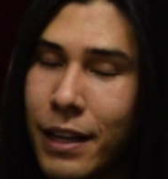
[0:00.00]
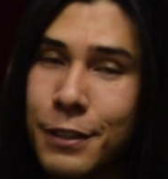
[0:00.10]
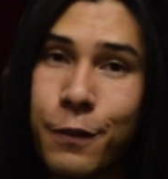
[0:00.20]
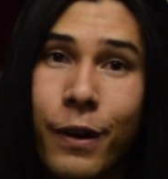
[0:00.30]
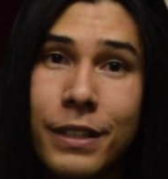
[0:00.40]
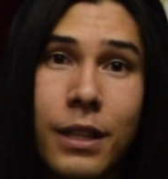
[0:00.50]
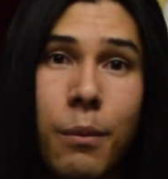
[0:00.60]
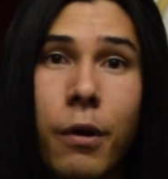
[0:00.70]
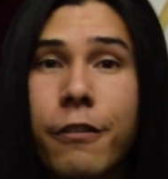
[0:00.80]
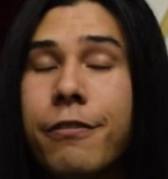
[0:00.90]
As far as the
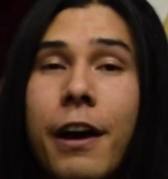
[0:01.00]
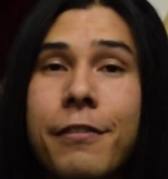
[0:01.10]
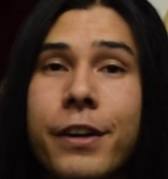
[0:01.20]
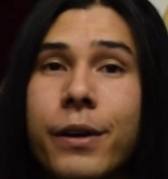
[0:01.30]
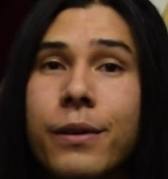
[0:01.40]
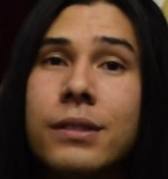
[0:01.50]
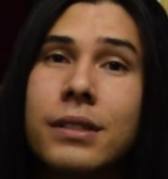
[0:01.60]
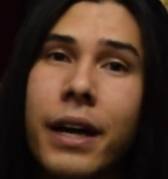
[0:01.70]
Mark V goes,